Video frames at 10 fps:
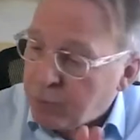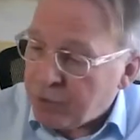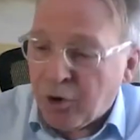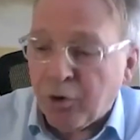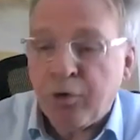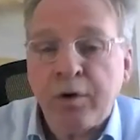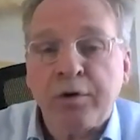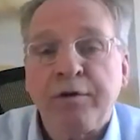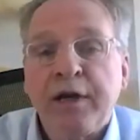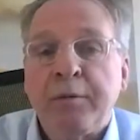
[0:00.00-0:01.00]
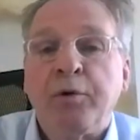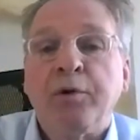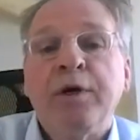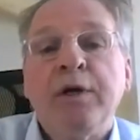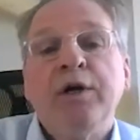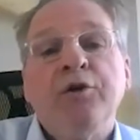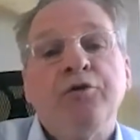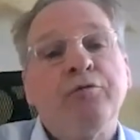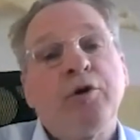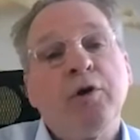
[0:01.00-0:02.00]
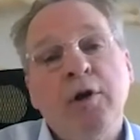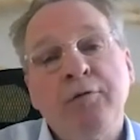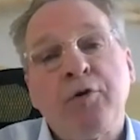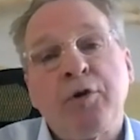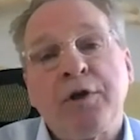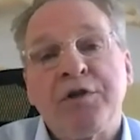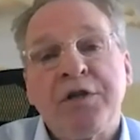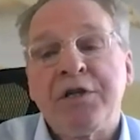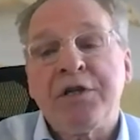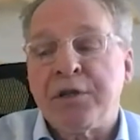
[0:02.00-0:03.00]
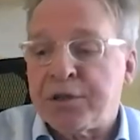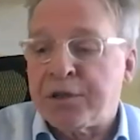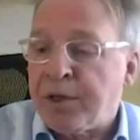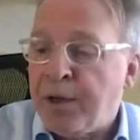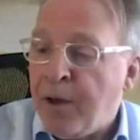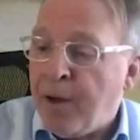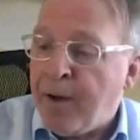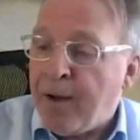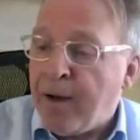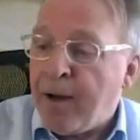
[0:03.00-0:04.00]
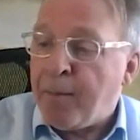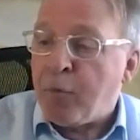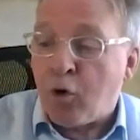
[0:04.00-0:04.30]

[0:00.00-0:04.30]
No longer available. So for a lot of organizations um,